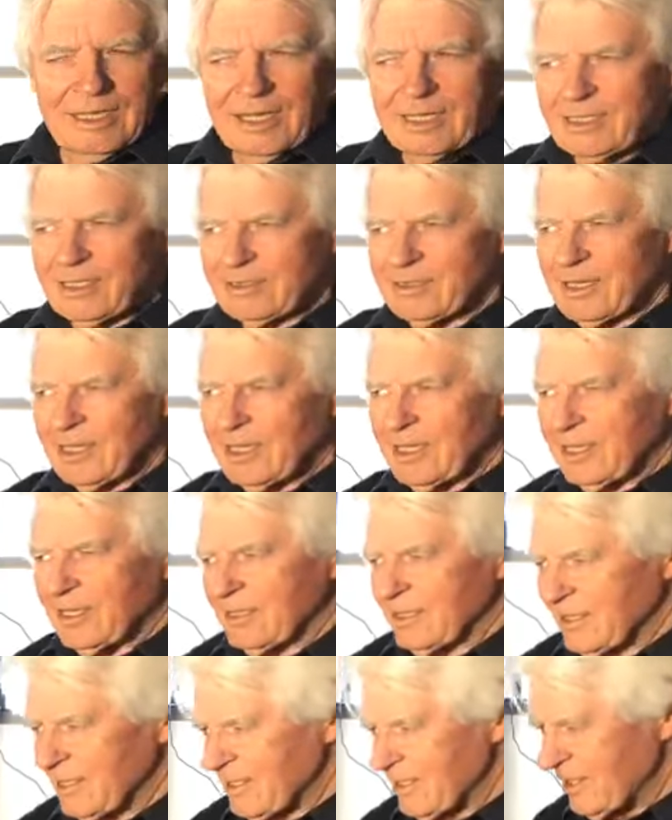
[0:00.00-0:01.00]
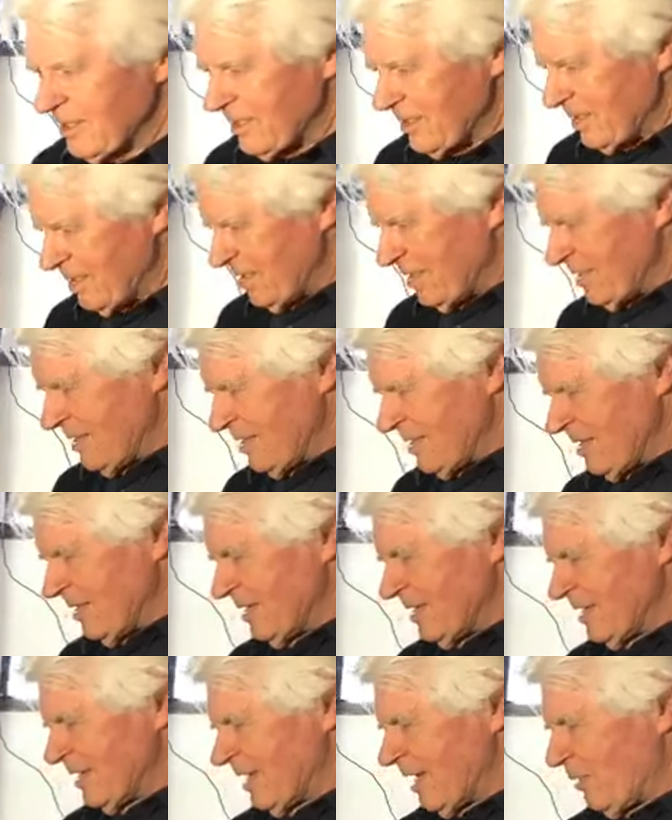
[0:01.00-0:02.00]
I don't either.
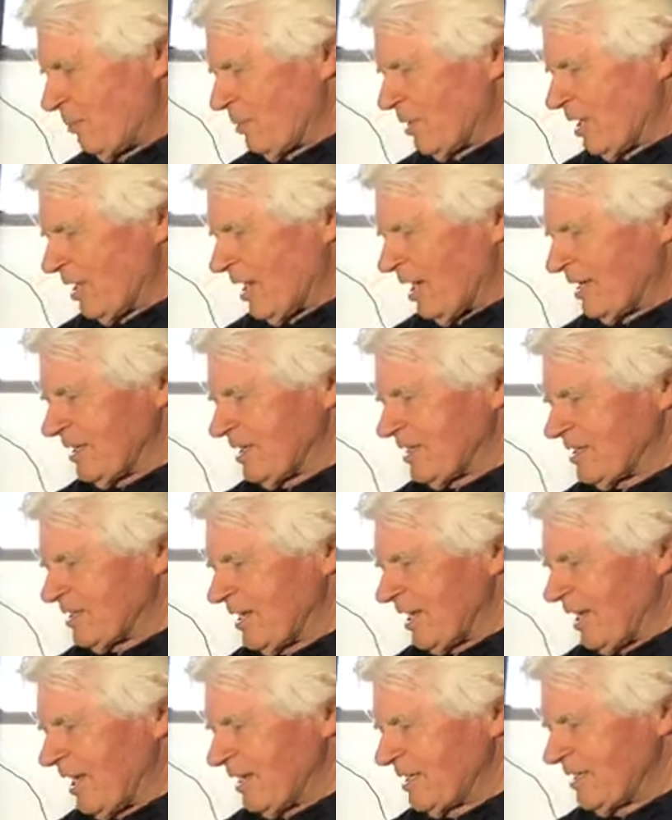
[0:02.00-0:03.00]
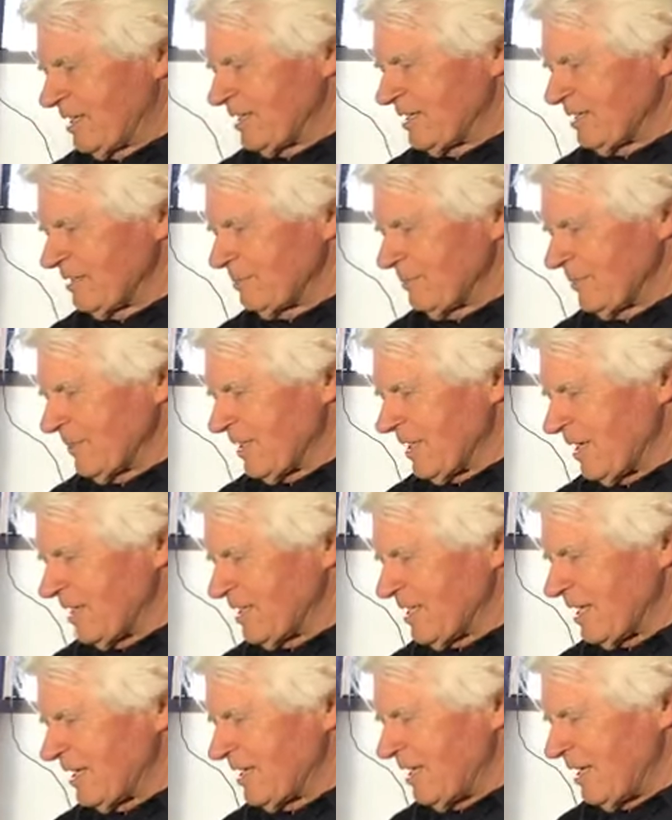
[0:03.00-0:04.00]
I wouldn't like to say I didn't in
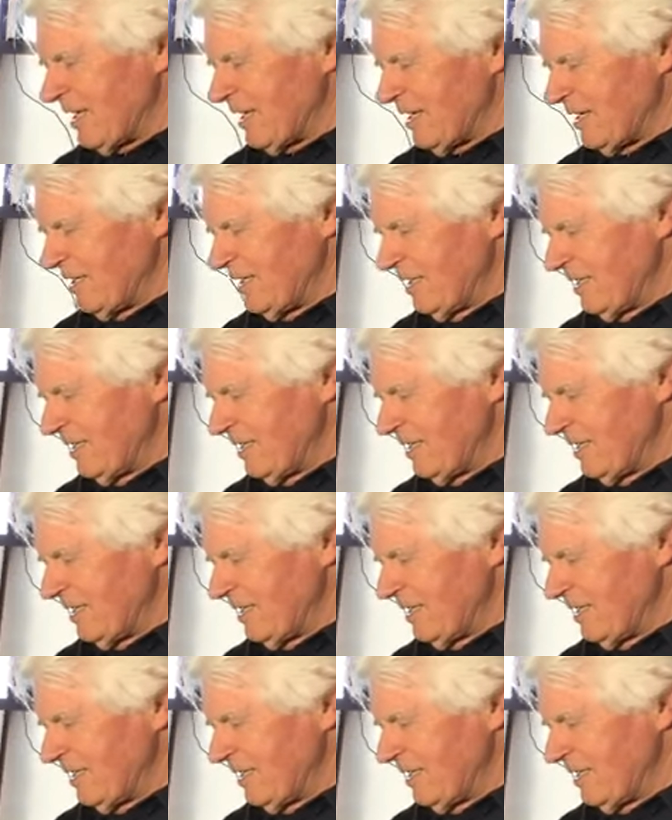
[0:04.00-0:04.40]
case I did.